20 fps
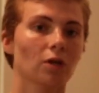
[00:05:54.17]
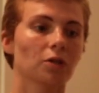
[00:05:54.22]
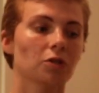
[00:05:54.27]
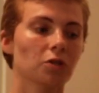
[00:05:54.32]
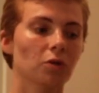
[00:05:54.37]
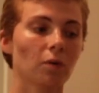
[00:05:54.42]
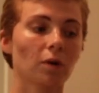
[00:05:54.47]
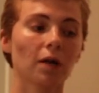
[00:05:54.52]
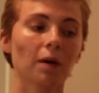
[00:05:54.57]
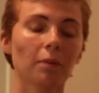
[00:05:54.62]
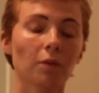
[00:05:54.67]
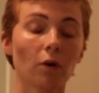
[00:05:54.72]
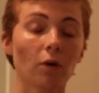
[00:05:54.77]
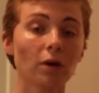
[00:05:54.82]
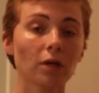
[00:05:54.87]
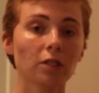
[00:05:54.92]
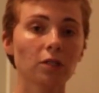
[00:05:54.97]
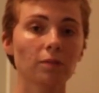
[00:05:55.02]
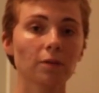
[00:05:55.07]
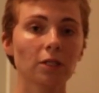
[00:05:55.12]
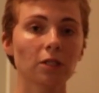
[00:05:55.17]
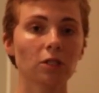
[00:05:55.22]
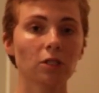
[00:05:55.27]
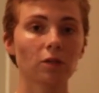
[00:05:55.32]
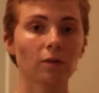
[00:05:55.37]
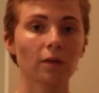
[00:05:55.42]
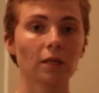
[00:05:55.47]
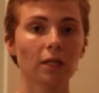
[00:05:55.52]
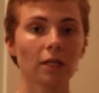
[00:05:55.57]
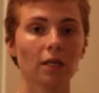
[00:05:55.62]
So what I'm going to be
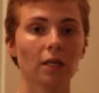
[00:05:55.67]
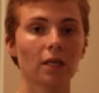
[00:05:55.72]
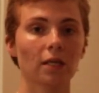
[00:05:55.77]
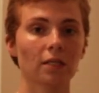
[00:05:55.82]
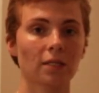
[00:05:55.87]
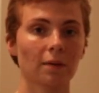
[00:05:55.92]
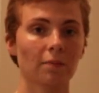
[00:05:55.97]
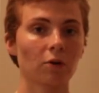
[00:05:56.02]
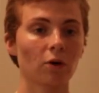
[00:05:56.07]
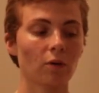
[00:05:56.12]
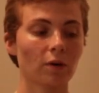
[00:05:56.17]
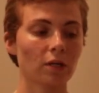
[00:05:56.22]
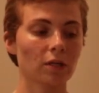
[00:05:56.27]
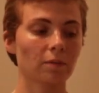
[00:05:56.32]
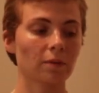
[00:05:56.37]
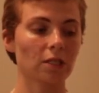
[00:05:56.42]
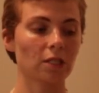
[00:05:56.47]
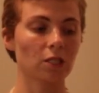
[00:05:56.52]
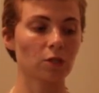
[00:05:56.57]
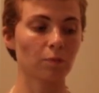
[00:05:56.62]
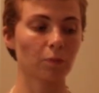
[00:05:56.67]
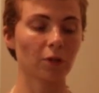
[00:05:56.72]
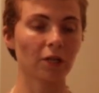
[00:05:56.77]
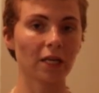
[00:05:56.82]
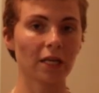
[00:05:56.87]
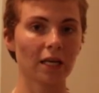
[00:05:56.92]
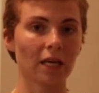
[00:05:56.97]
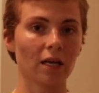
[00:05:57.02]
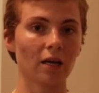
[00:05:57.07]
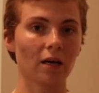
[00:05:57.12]
doing is I'm going to be
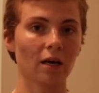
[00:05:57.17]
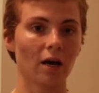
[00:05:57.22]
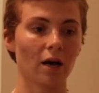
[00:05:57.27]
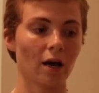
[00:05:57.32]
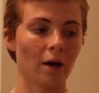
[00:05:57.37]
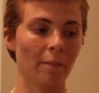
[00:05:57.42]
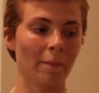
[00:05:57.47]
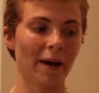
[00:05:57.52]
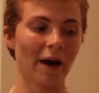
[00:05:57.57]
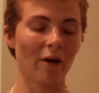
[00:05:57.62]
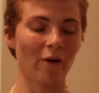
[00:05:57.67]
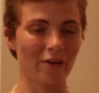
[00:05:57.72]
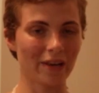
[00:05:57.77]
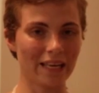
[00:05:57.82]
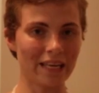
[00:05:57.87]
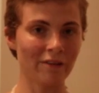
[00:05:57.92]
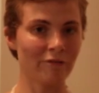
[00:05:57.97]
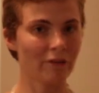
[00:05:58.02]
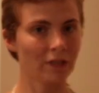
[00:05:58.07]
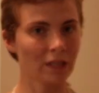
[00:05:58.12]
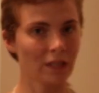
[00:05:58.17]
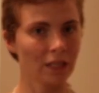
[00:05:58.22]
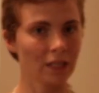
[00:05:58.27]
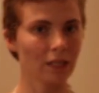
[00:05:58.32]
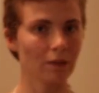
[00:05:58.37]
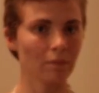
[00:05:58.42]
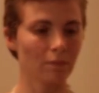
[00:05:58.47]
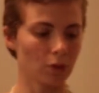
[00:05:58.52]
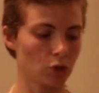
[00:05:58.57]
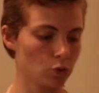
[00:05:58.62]
splitting it about
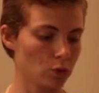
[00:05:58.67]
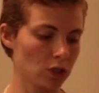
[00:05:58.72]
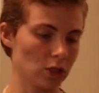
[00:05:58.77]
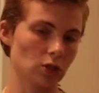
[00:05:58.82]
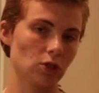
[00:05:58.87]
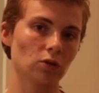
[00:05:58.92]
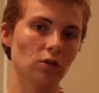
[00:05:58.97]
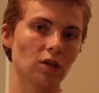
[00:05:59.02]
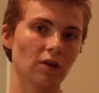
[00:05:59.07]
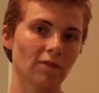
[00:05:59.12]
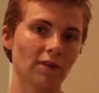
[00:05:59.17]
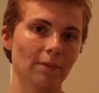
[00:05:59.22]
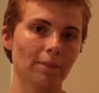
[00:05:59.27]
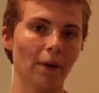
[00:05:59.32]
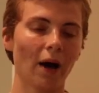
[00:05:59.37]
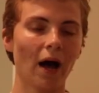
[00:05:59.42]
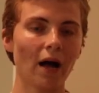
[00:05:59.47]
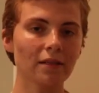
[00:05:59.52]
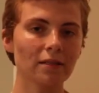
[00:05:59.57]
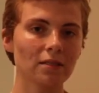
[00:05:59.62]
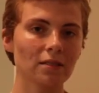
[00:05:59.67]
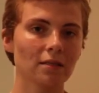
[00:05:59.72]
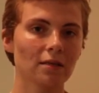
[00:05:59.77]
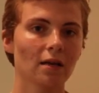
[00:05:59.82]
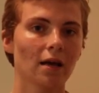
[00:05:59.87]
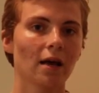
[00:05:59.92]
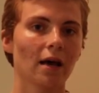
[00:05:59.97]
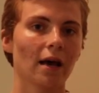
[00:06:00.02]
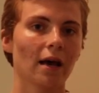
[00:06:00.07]
evenly between 2 different pots,